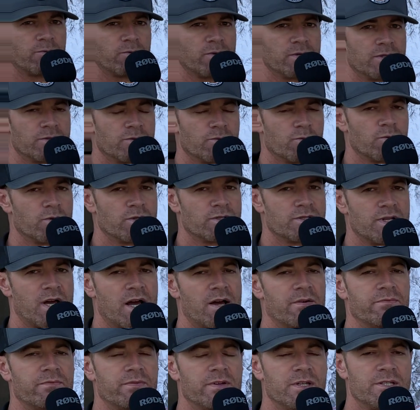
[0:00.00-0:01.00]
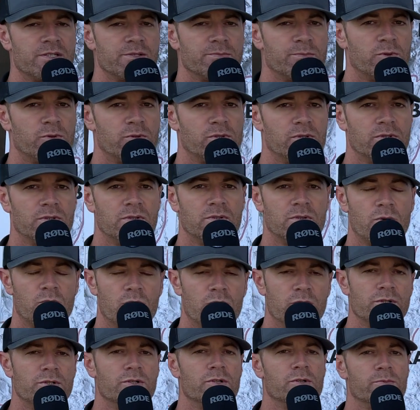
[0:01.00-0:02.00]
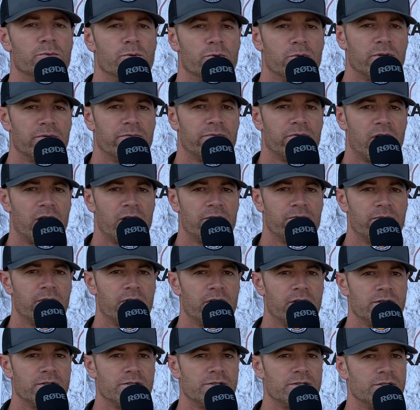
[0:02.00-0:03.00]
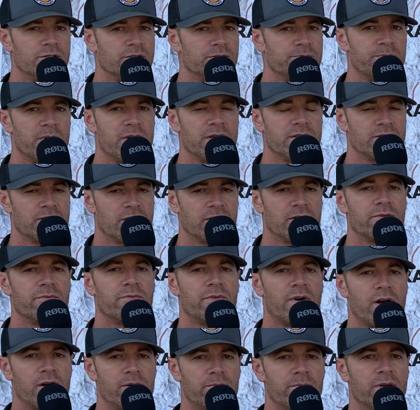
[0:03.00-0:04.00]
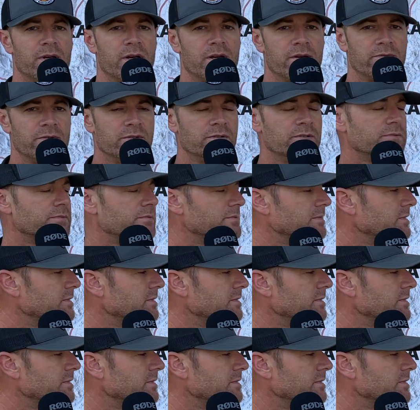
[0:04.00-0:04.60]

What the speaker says: was not feasible or doable with the firefighters just based on the fire behavior.